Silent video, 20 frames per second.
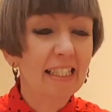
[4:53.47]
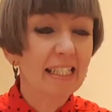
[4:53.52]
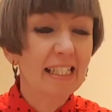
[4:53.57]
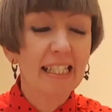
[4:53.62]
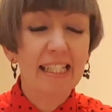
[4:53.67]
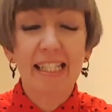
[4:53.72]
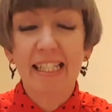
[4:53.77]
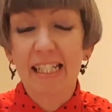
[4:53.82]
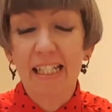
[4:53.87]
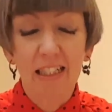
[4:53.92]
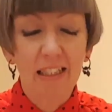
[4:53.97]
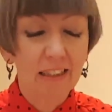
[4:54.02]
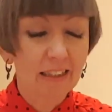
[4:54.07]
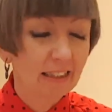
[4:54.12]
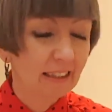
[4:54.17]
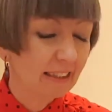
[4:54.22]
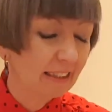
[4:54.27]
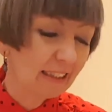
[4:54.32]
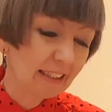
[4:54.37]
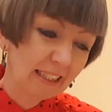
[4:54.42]

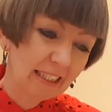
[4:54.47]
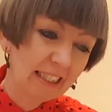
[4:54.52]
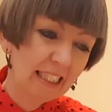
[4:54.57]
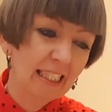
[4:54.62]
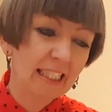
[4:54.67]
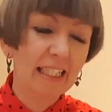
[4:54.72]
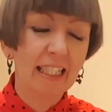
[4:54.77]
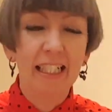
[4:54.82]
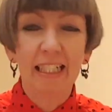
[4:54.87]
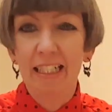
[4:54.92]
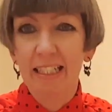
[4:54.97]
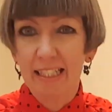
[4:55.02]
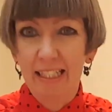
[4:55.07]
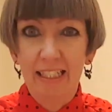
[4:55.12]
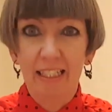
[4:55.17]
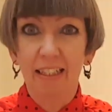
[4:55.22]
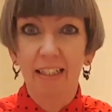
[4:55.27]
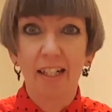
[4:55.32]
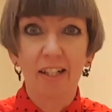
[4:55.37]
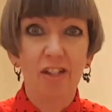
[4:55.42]
detailed cleaning,
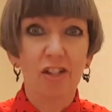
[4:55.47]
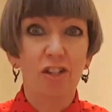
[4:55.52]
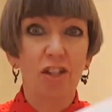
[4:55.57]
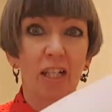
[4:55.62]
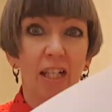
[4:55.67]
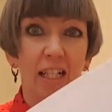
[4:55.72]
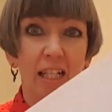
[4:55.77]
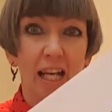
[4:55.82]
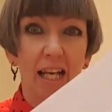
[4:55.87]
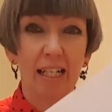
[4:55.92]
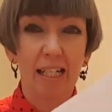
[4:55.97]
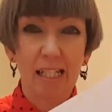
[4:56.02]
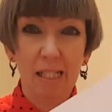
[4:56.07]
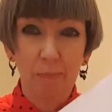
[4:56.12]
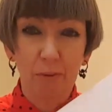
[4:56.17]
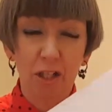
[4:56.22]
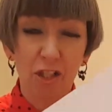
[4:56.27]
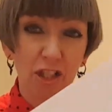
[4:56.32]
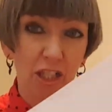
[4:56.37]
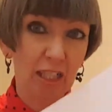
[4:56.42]
decluttering, and
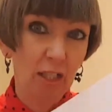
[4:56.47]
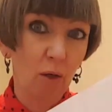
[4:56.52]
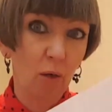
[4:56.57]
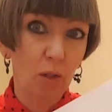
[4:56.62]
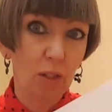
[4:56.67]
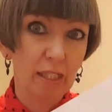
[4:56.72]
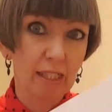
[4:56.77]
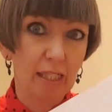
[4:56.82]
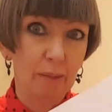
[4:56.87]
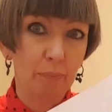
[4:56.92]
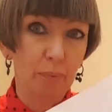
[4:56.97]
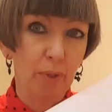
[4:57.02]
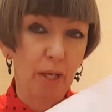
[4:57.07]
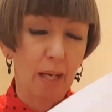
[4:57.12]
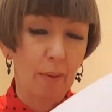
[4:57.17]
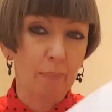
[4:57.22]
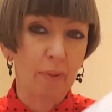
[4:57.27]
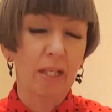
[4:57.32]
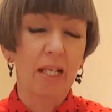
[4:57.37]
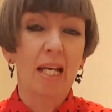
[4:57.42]
especially holiday
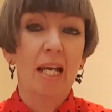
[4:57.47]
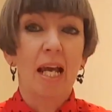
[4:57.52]
prep,